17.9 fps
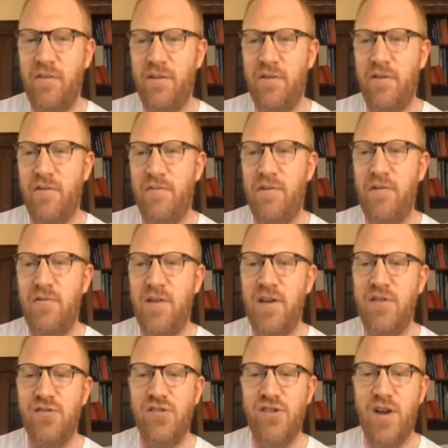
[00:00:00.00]
So if you
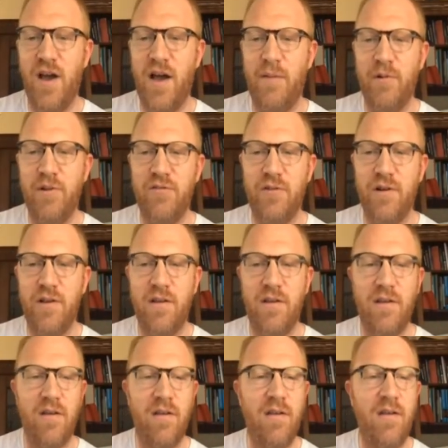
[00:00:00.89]
teach geometry,
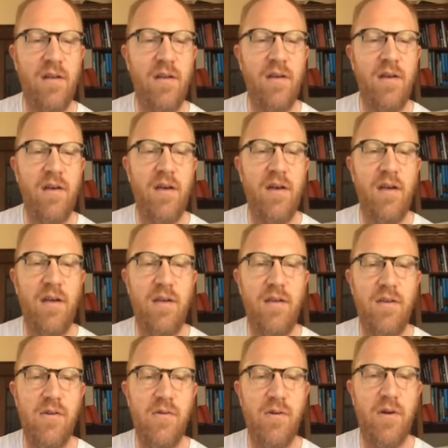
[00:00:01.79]

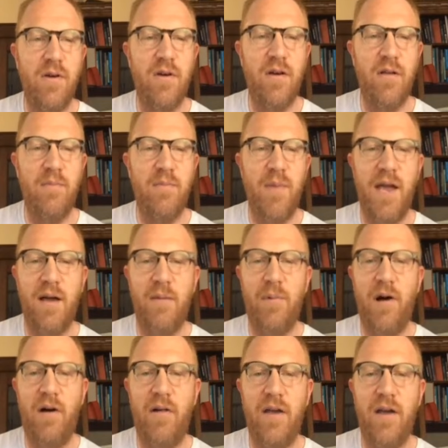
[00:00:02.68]
you could make a
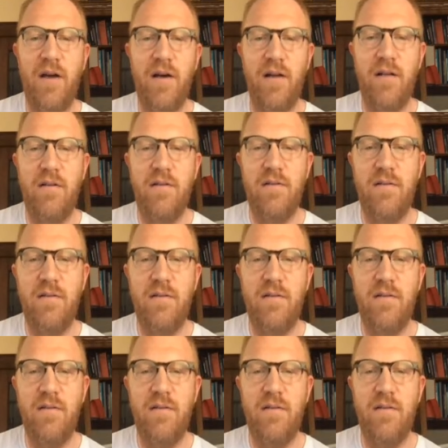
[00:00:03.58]
polygon,